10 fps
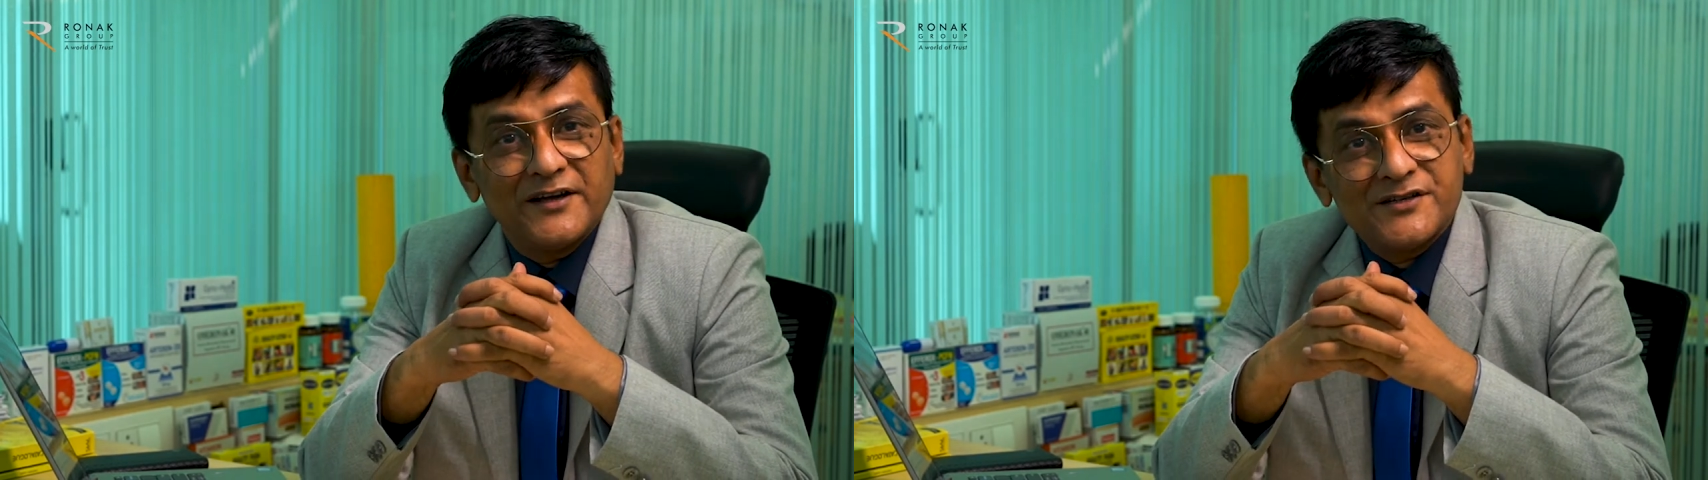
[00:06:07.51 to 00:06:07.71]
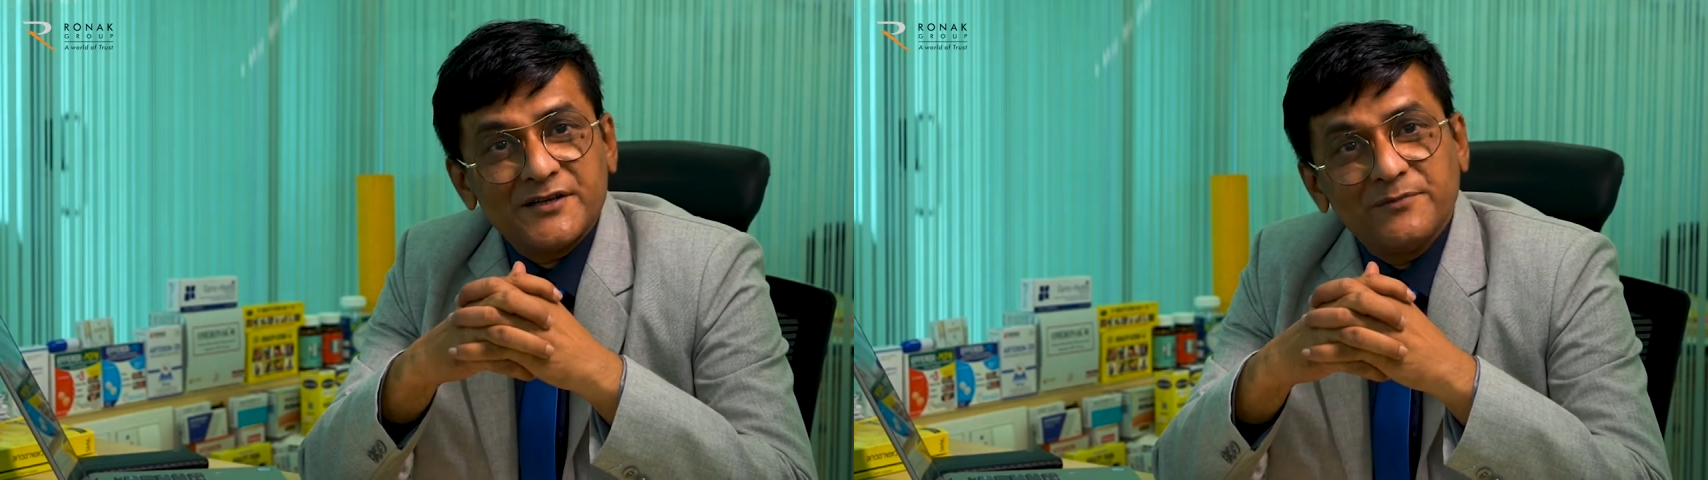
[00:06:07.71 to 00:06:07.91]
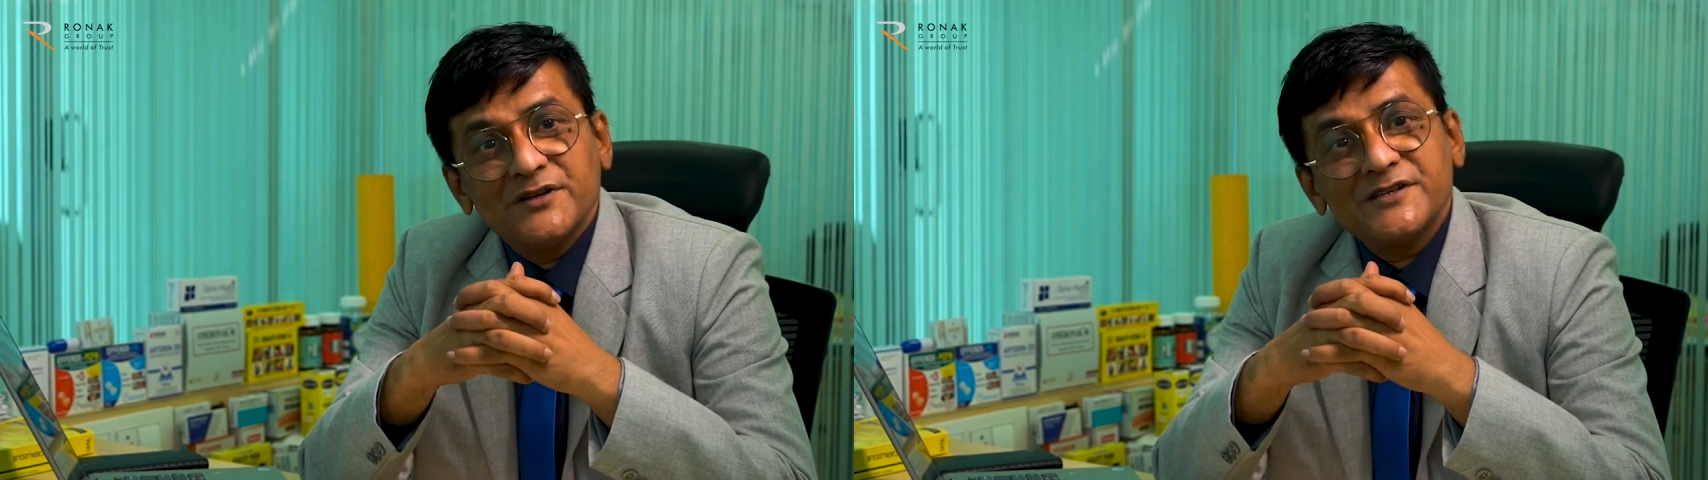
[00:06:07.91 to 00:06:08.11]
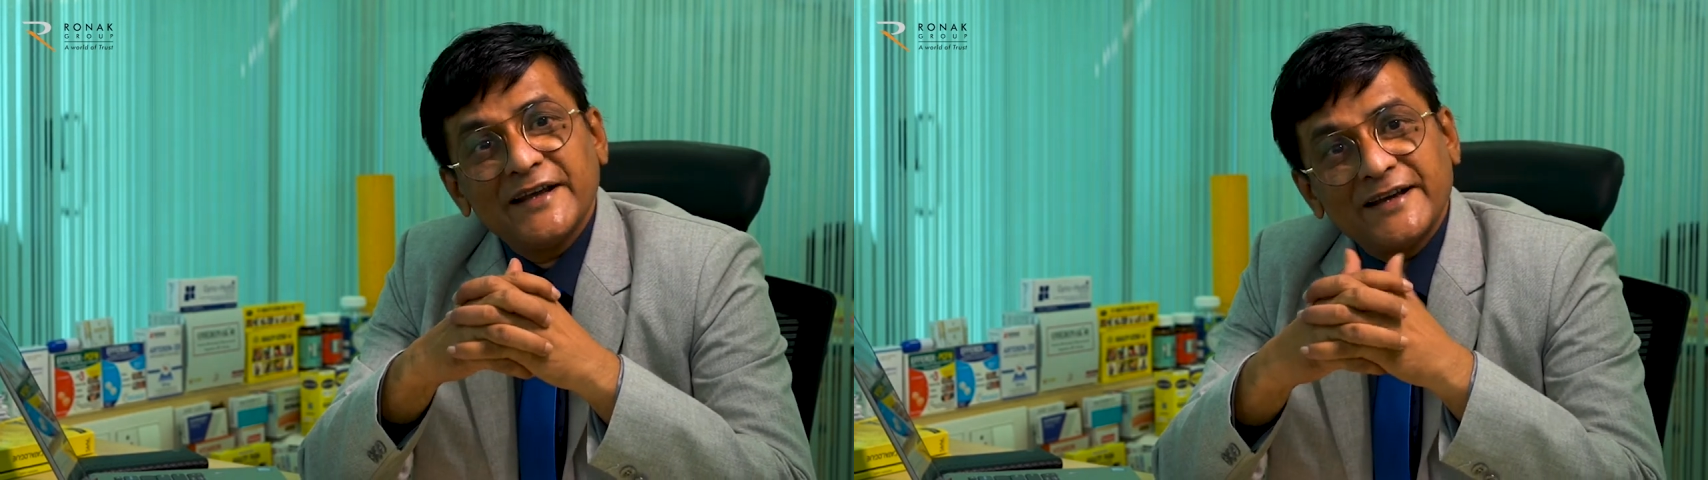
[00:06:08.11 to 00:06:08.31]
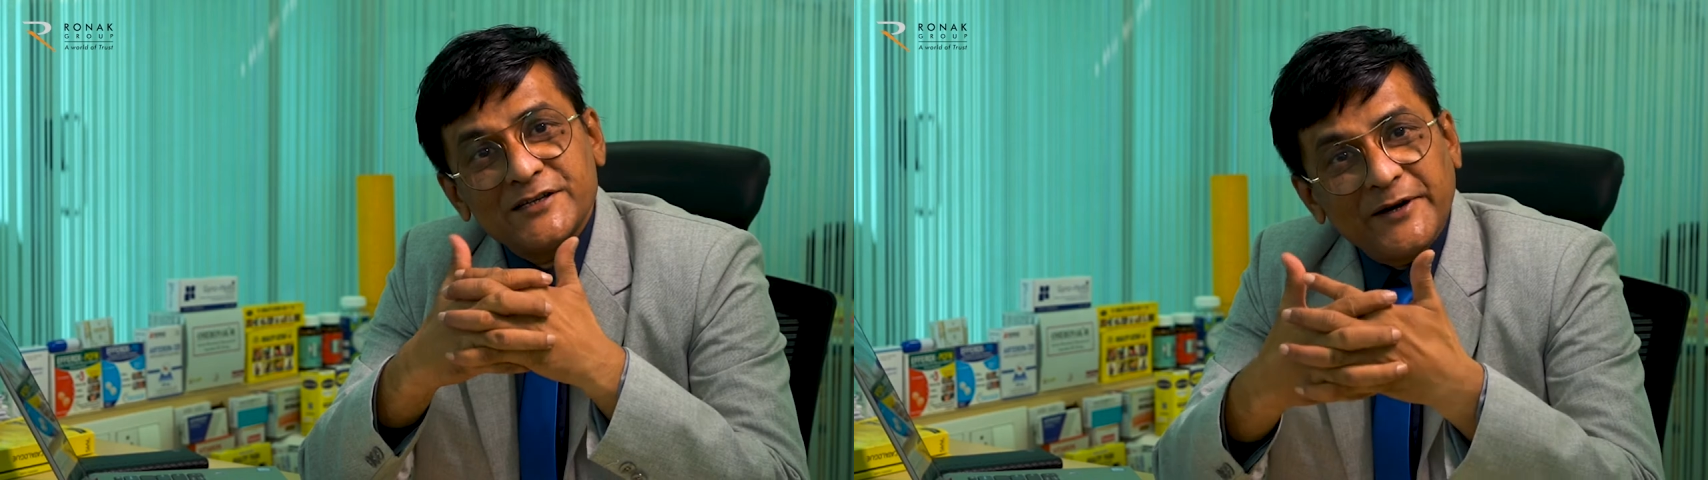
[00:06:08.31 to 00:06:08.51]

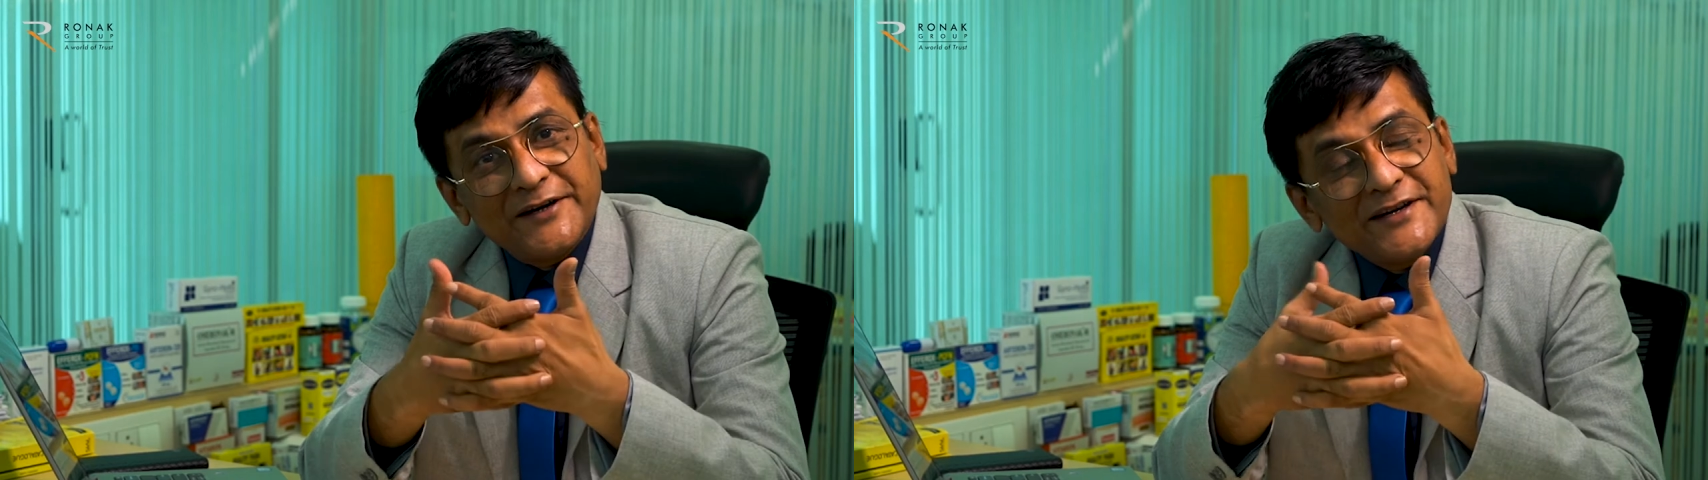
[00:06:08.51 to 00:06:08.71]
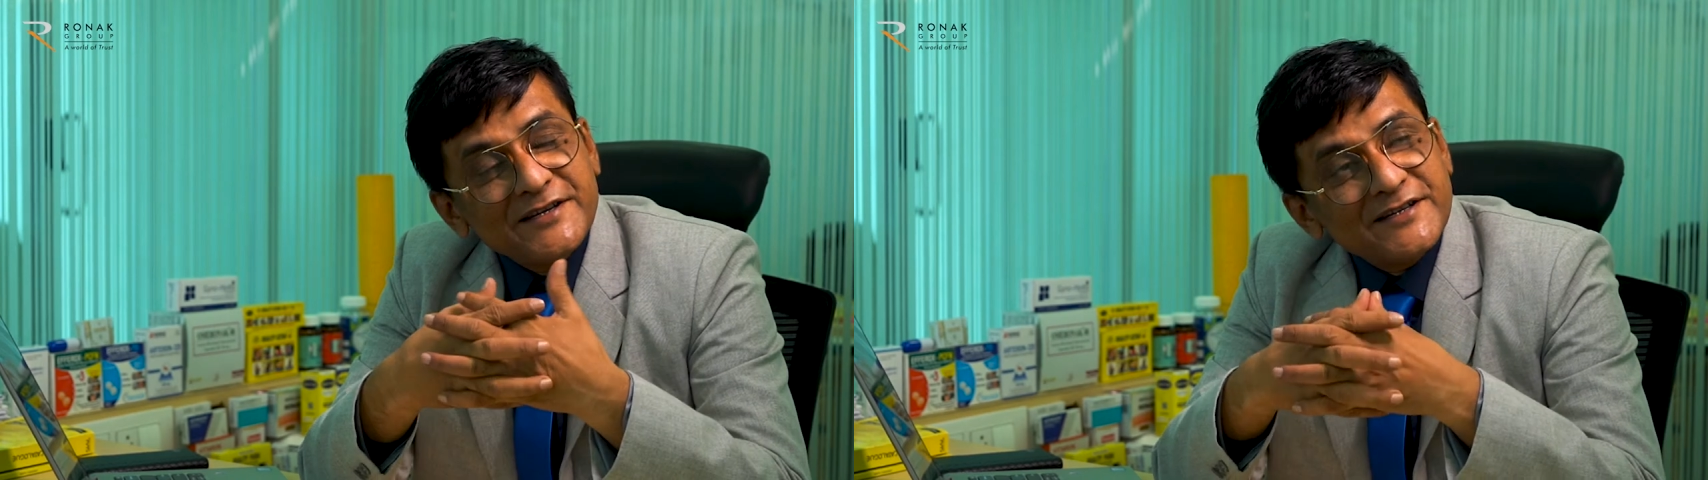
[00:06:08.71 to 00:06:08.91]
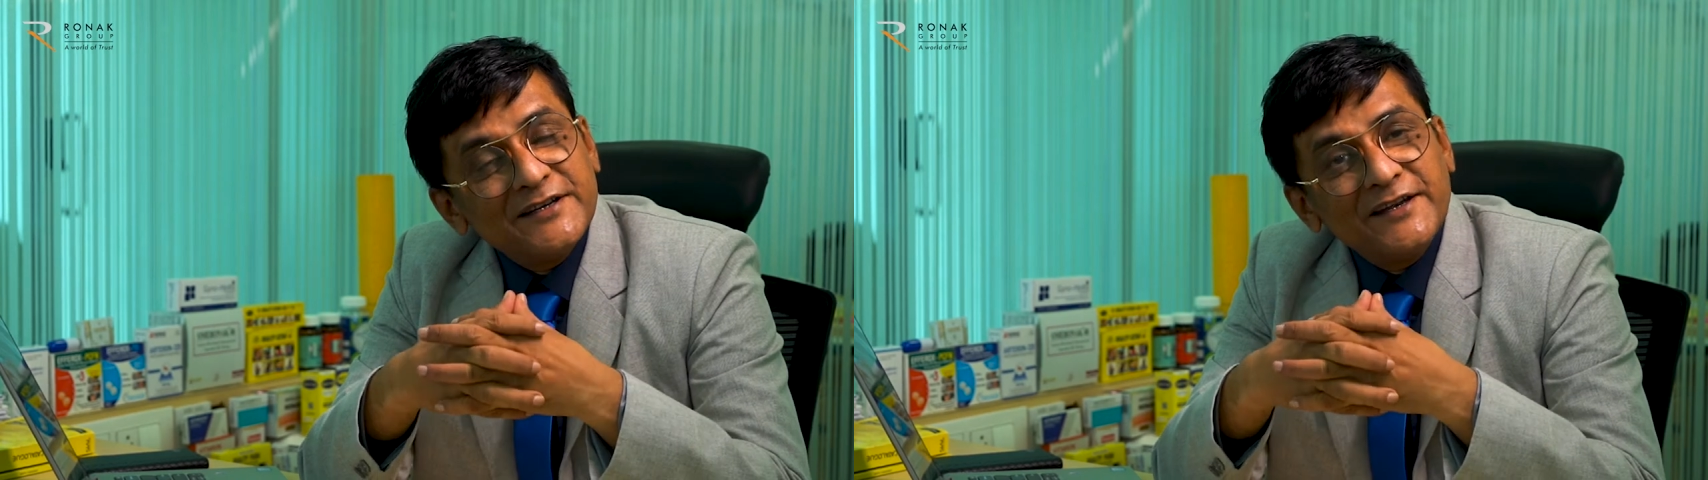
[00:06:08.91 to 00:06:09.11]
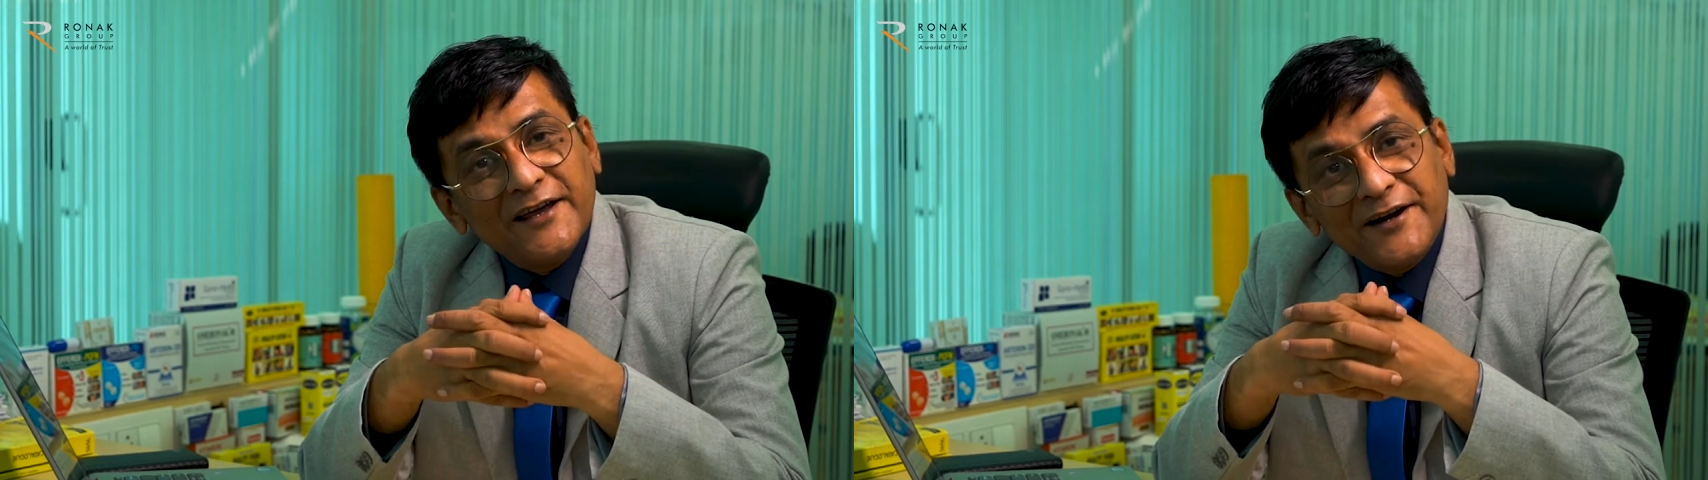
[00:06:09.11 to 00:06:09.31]
customers' expectation